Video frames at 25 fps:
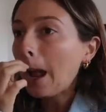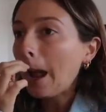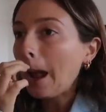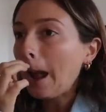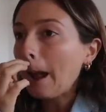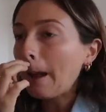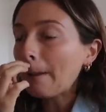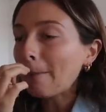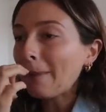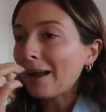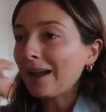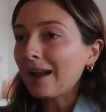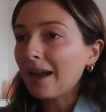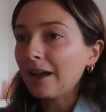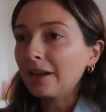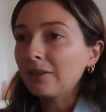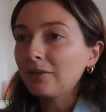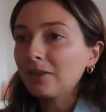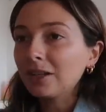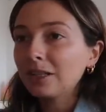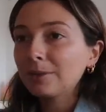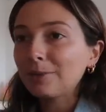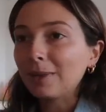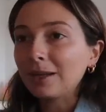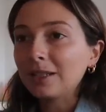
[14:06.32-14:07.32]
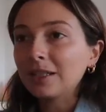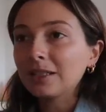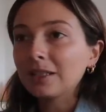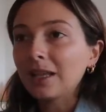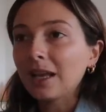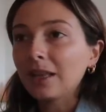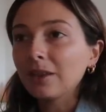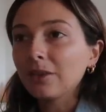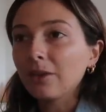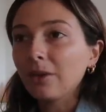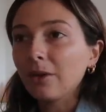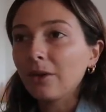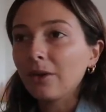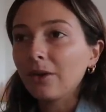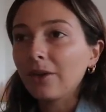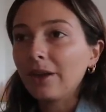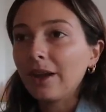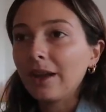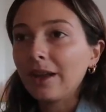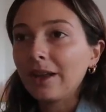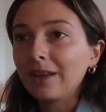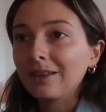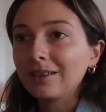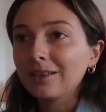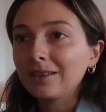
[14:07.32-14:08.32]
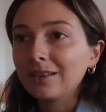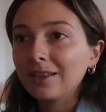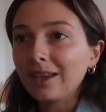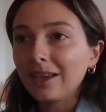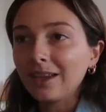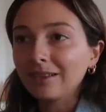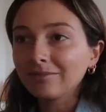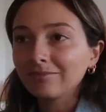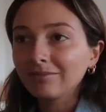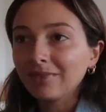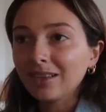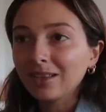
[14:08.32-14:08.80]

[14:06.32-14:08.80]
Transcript: um I kind of expected that though, and yeah,